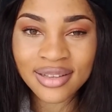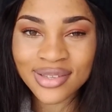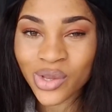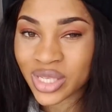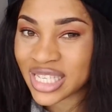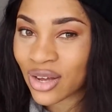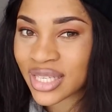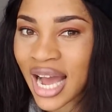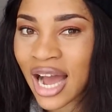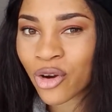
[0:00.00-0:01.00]
sorting out
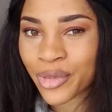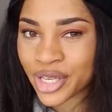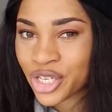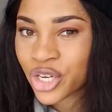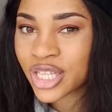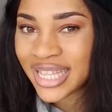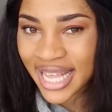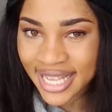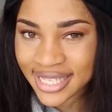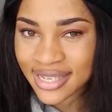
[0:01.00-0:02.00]
their accommodation
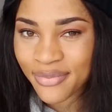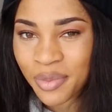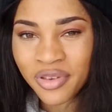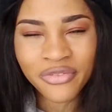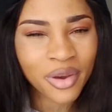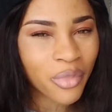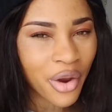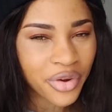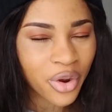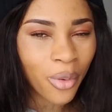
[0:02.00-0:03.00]
late, maybe
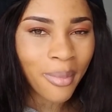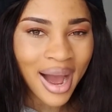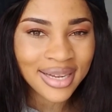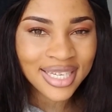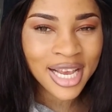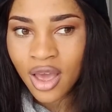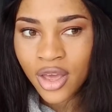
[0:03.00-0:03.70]
February or March,